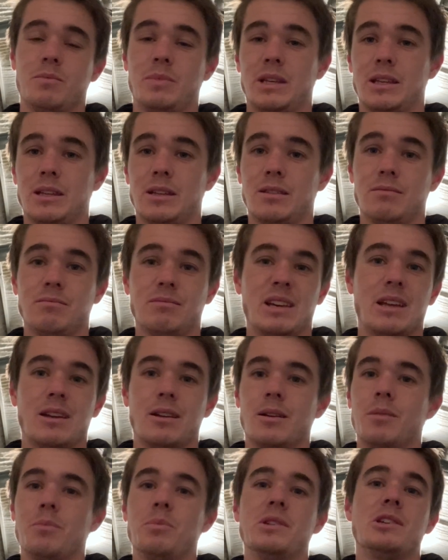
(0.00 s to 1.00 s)
be in
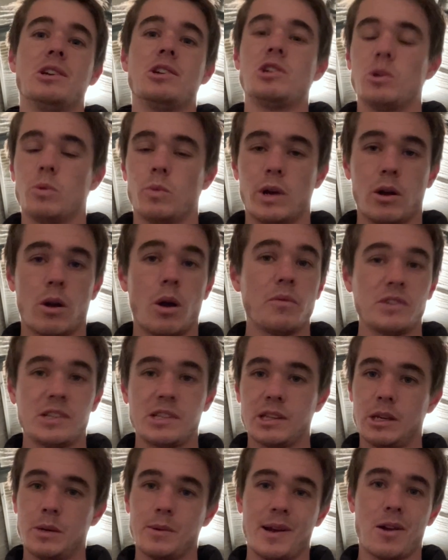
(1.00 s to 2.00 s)
a position where
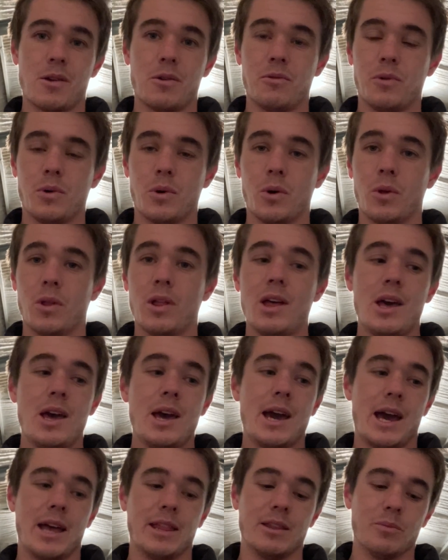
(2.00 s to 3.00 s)
obviously we're going to fall
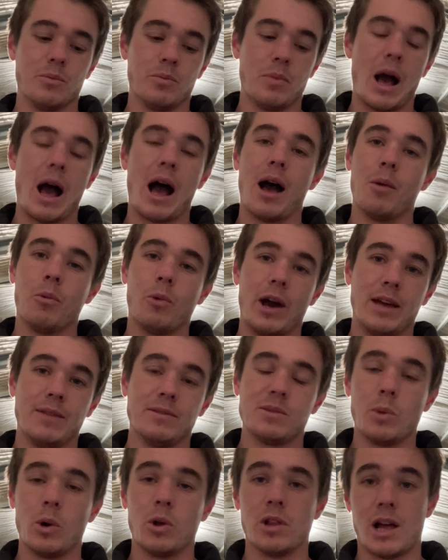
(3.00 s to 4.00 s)
and the
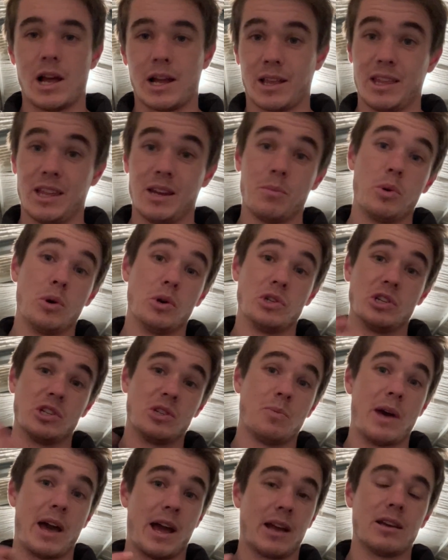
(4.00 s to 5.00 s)
wave's more likely to push us
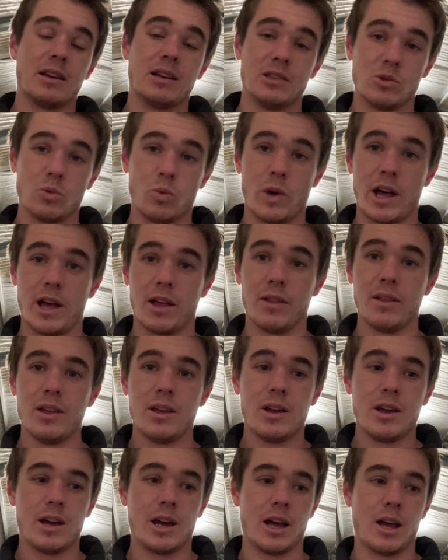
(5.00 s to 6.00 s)
back as well.
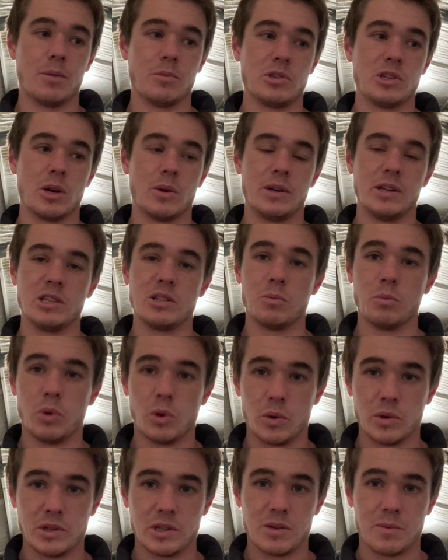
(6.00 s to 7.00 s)
So it is
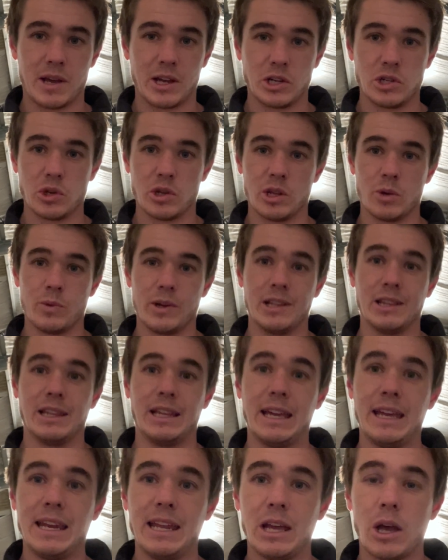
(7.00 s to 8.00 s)
important to make sure that we're
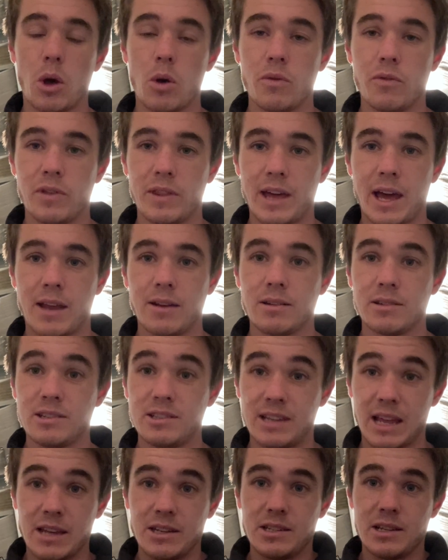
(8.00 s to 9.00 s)
leaning over that
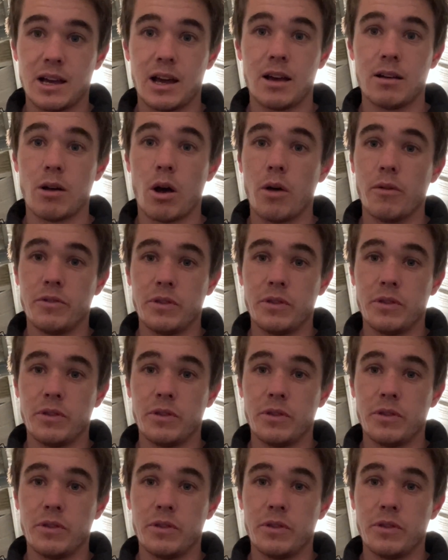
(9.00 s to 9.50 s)
center of